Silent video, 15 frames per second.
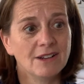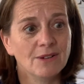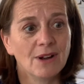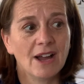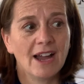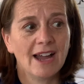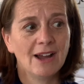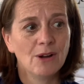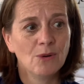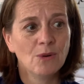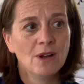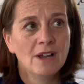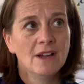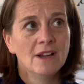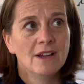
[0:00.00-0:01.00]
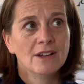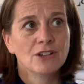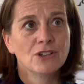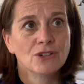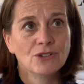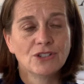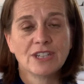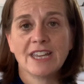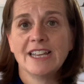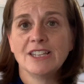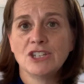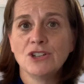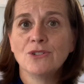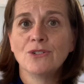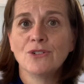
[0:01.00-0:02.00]
How good
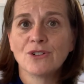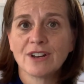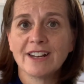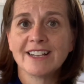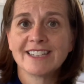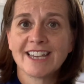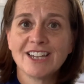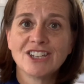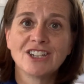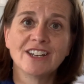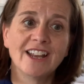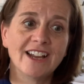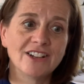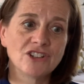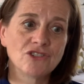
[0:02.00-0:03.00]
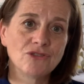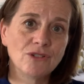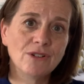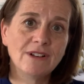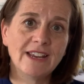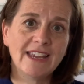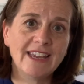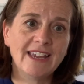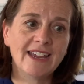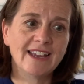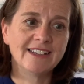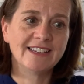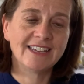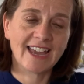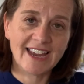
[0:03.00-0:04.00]
is your organisation at truly
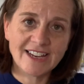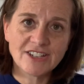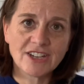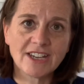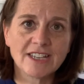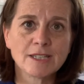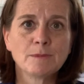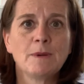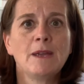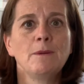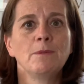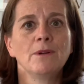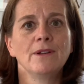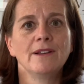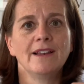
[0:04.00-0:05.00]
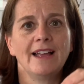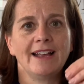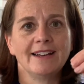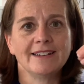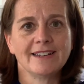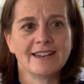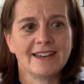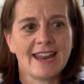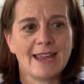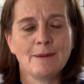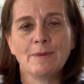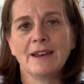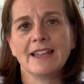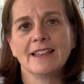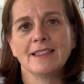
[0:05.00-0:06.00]
engaging its people and
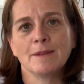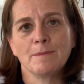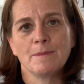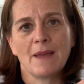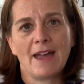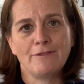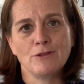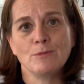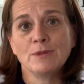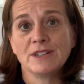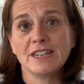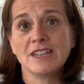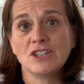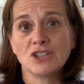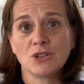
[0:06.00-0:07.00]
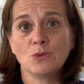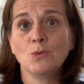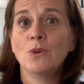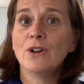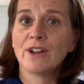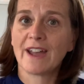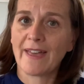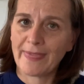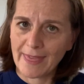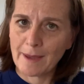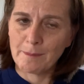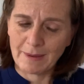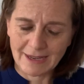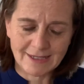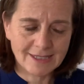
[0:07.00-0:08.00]
enabling everybody to work at their
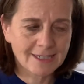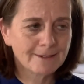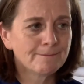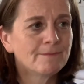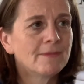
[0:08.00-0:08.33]
best?